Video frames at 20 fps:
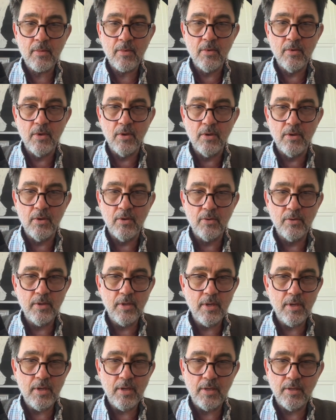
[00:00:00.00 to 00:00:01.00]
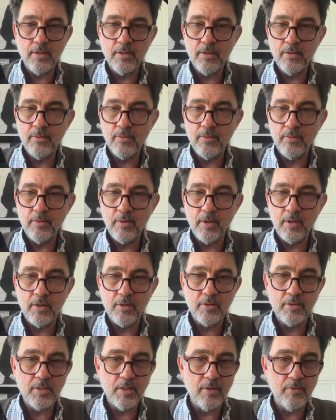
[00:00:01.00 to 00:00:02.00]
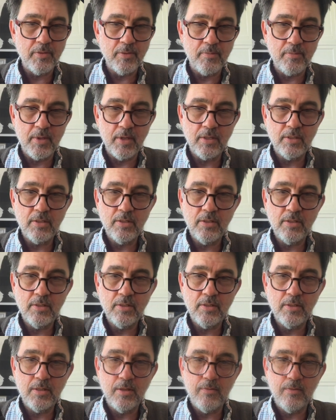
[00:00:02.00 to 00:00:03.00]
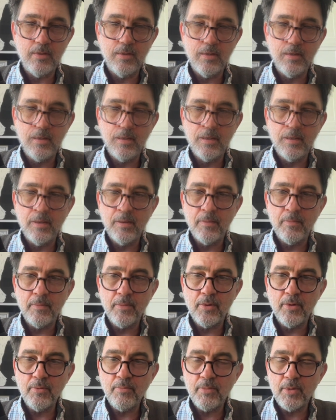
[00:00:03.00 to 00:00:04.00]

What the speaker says: Okay. Got ourselves some pictures. Have a look. Oh.